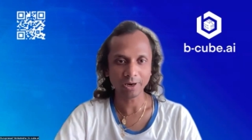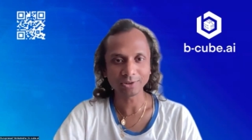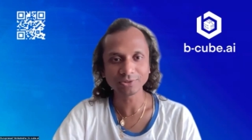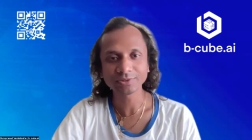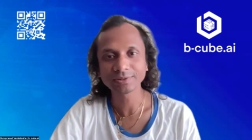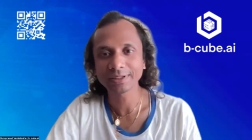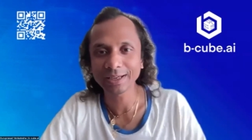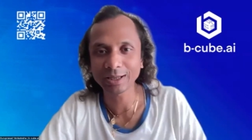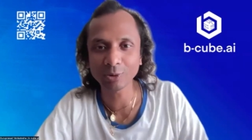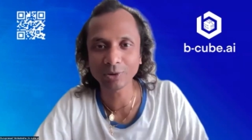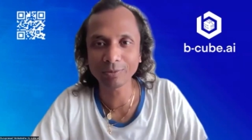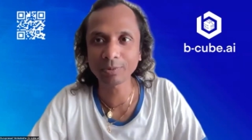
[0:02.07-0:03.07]
Hello, guys.
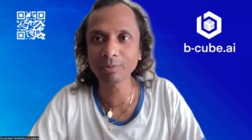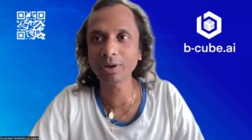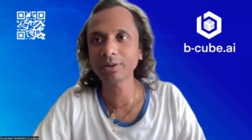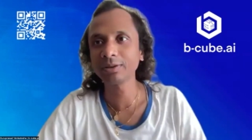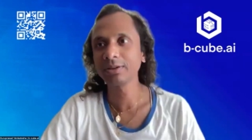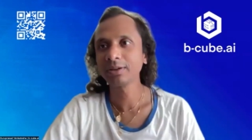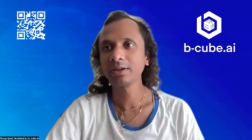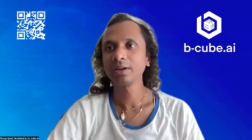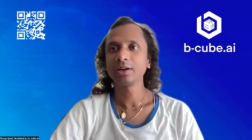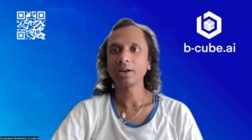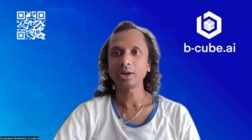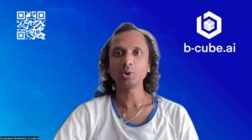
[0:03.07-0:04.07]
Hello, everyone.
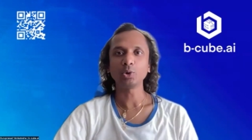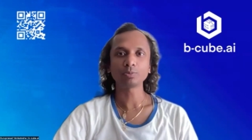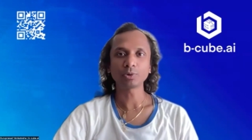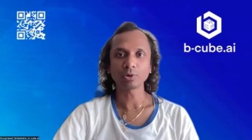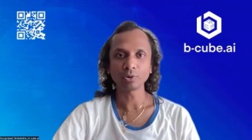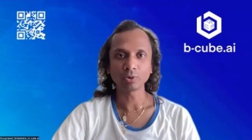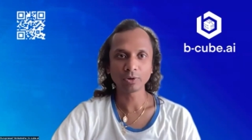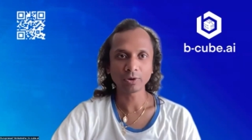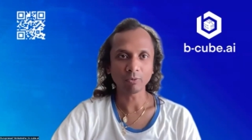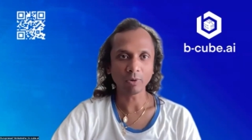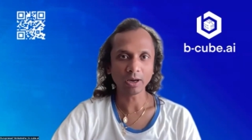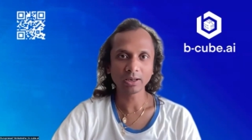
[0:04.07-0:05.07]
I hope you're
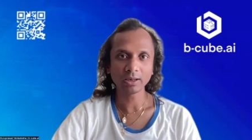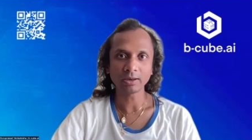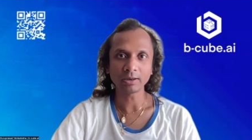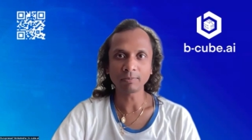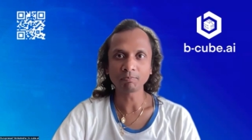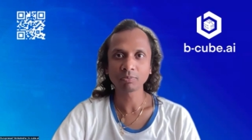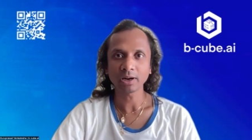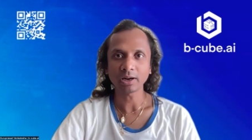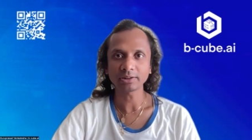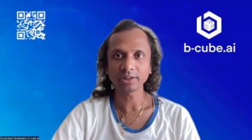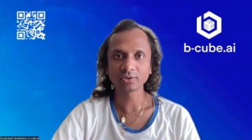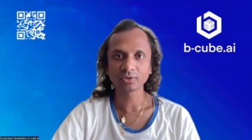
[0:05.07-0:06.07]
doing well. Um,
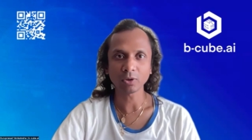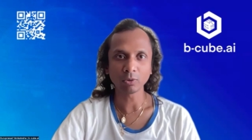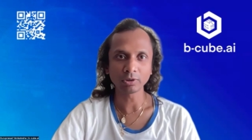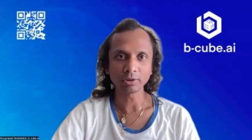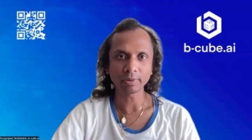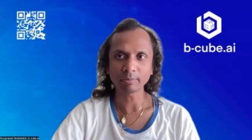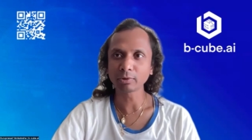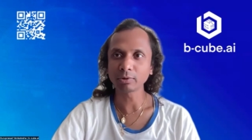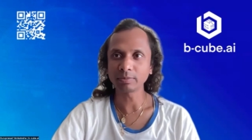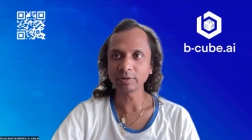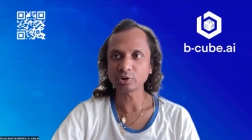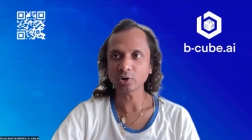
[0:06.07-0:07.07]
I think slowly people
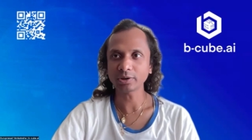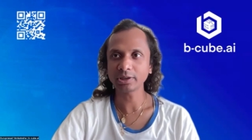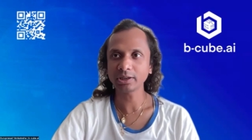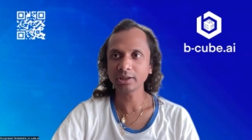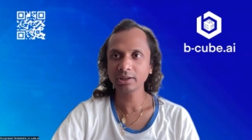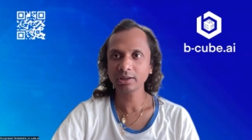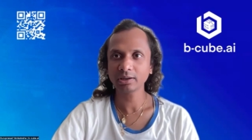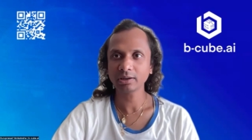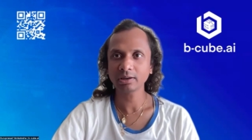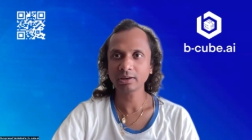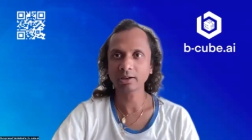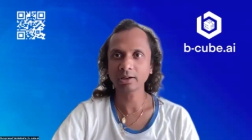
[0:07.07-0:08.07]
will be joining,
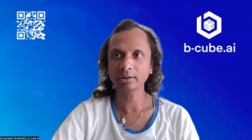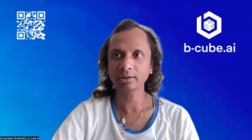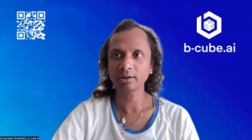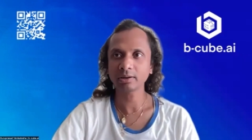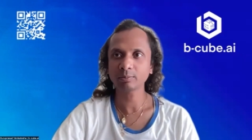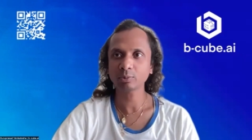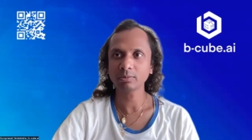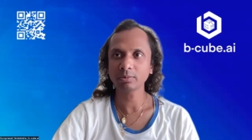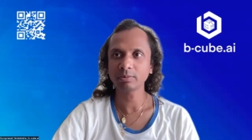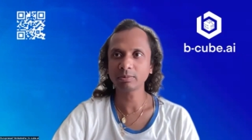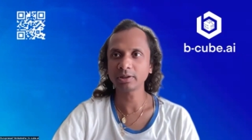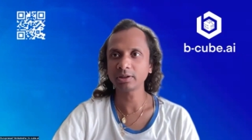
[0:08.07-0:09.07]
and uh,
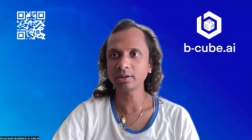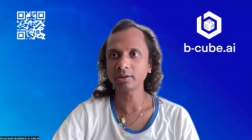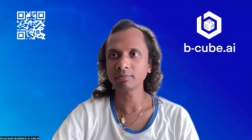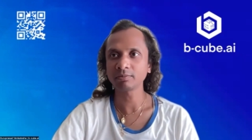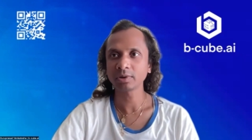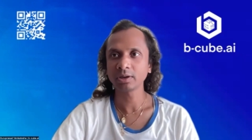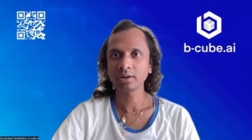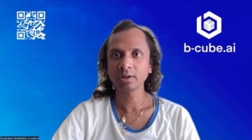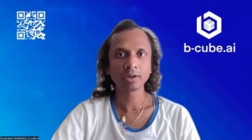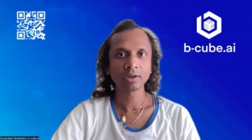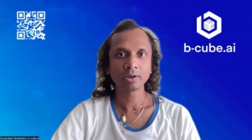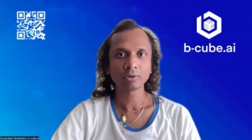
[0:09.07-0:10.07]
probably um,
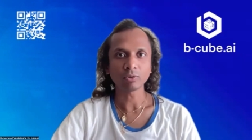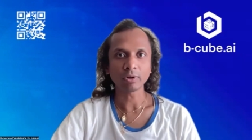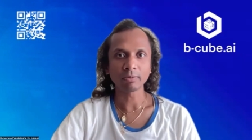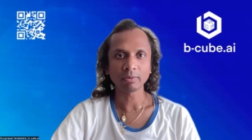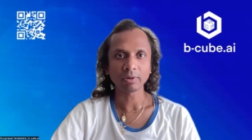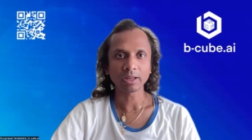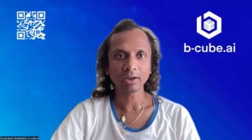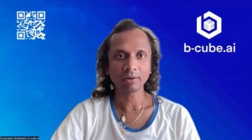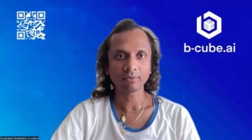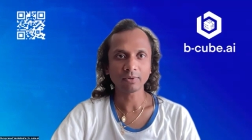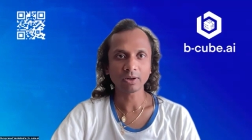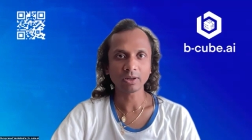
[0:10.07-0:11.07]
today we will
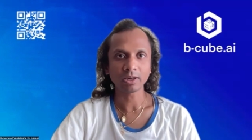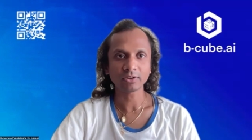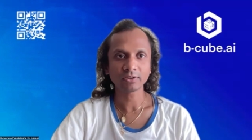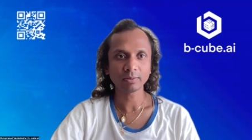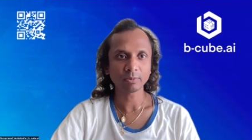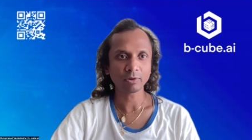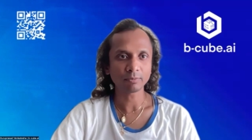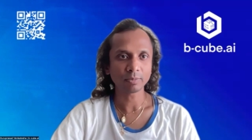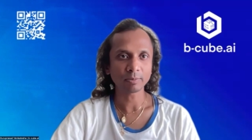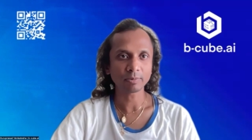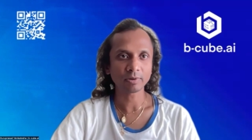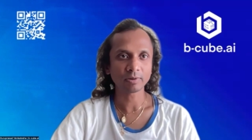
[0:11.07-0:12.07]
have a less number of
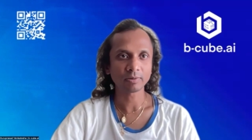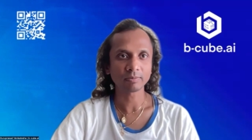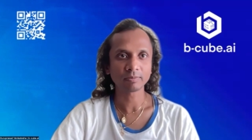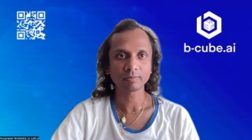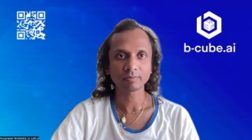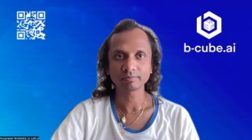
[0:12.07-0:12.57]
people